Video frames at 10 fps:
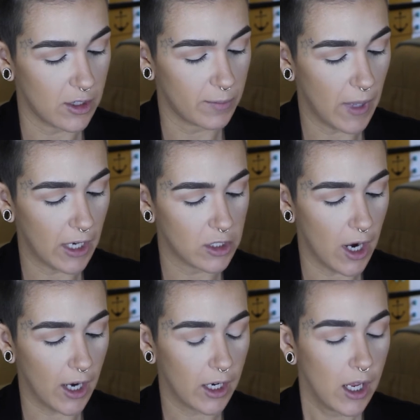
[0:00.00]
to use Black
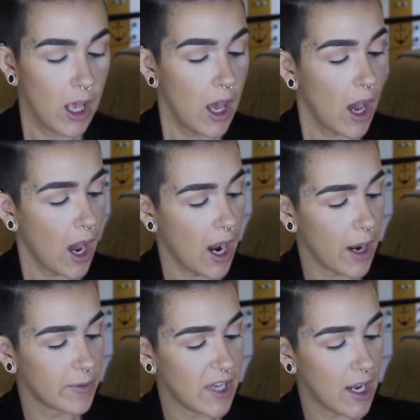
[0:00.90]
Track.
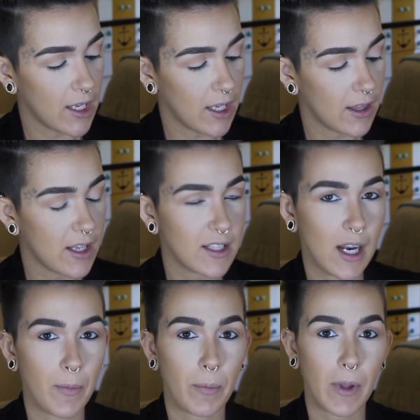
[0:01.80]
I'm taking this
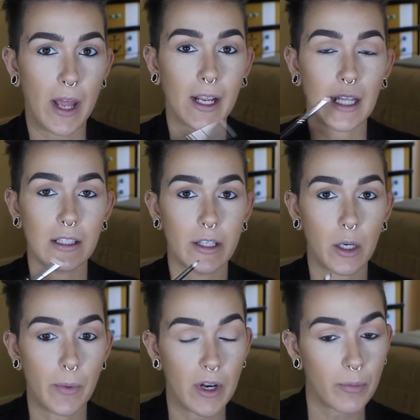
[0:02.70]
and I'm applying a
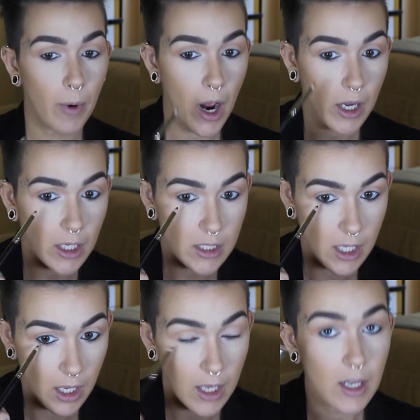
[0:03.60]
little bit of product,
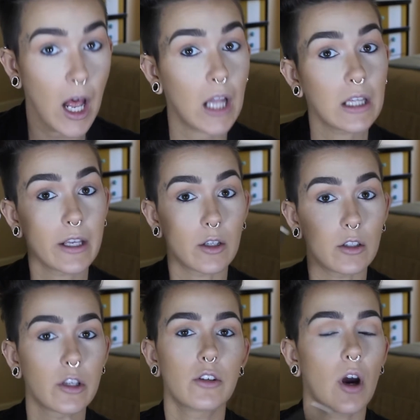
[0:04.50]
a
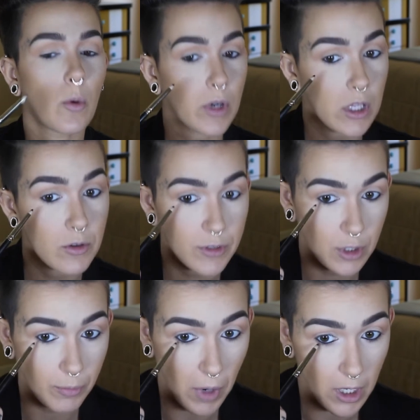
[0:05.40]
little, you don't want to use
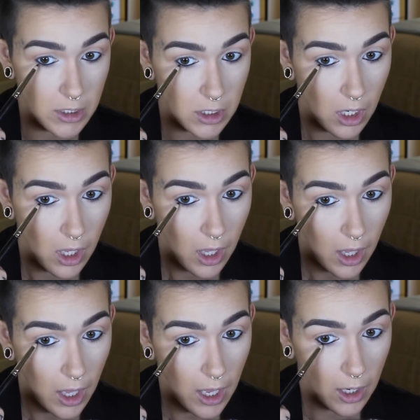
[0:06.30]
too much.
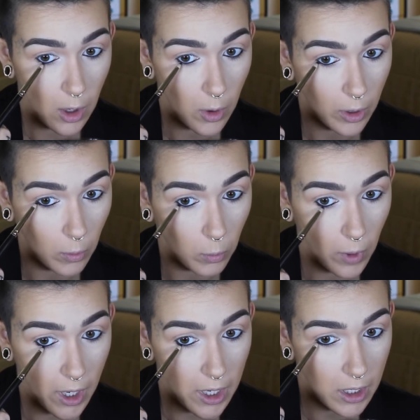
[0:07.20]
And going
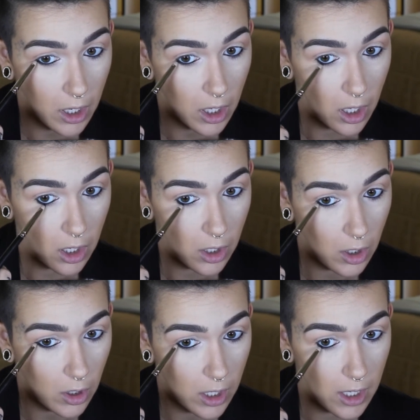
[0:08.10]
right
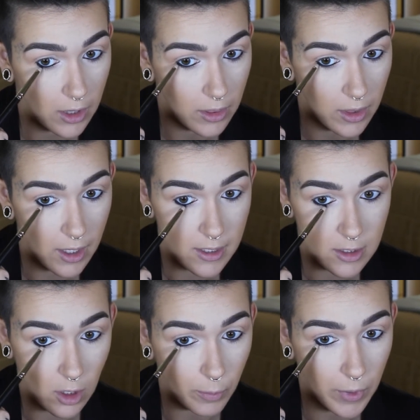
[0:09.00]
underneath this.
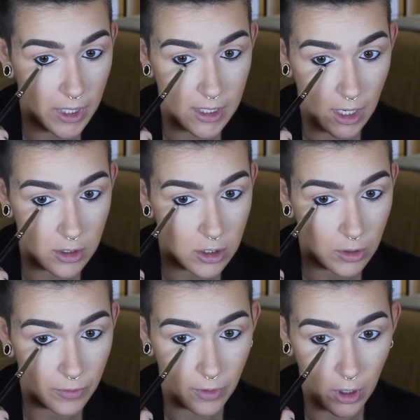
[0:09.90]
Don't bring it down
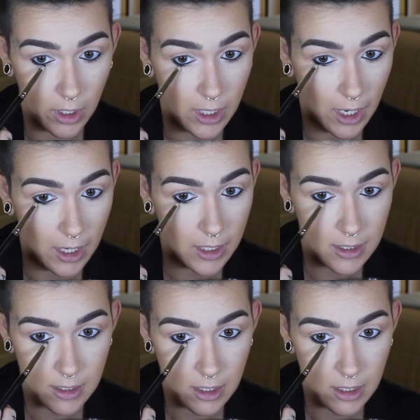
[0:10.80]
too far yet.